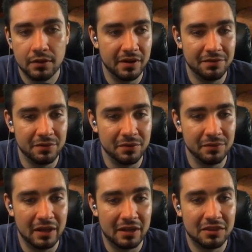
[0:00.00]
If you
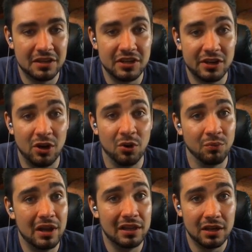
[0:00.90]
like things like
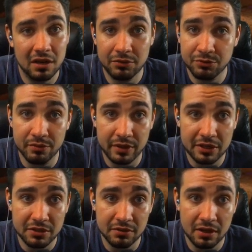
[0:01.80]
Aurelia, which we will
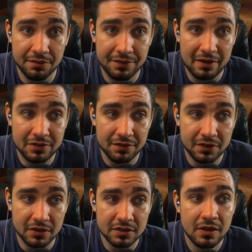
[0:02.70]
get to that have 5
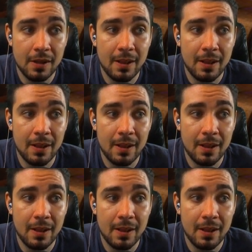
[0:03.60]
toughness,